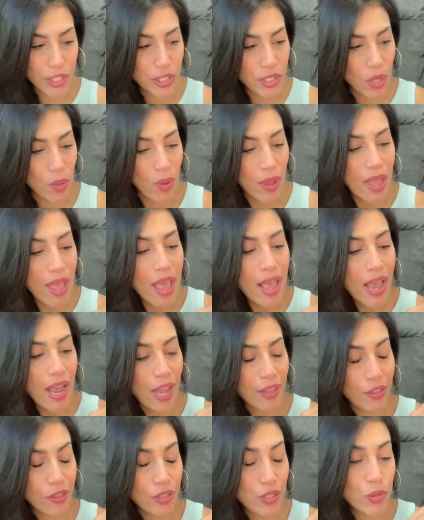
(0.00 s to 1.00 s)
So
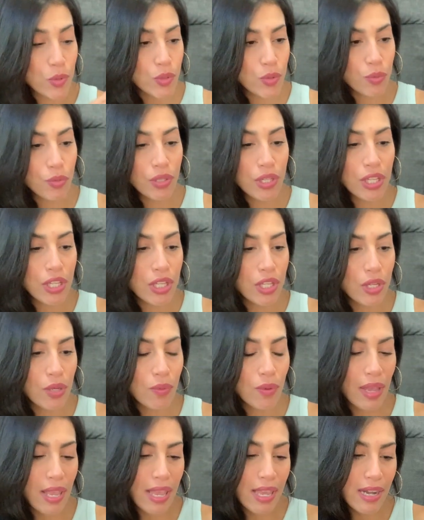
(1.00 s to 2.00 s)
I thought this was really
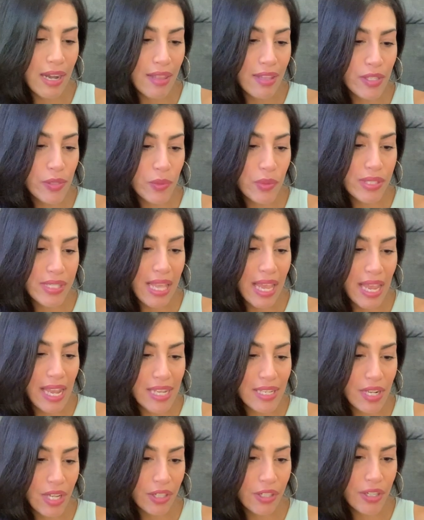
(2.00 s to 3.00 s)
cute and this was
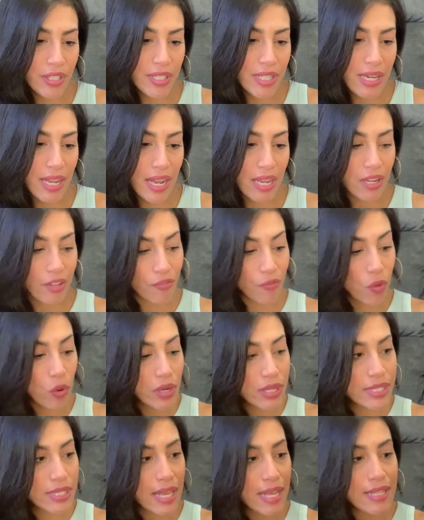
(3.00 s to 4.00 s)

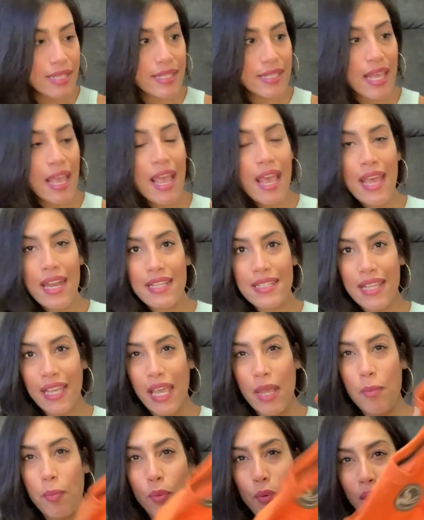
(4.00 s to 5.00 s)
$8.84 and it's
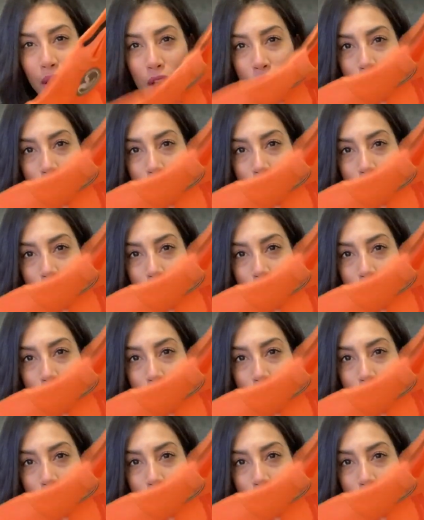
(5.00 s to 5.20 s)
like a bright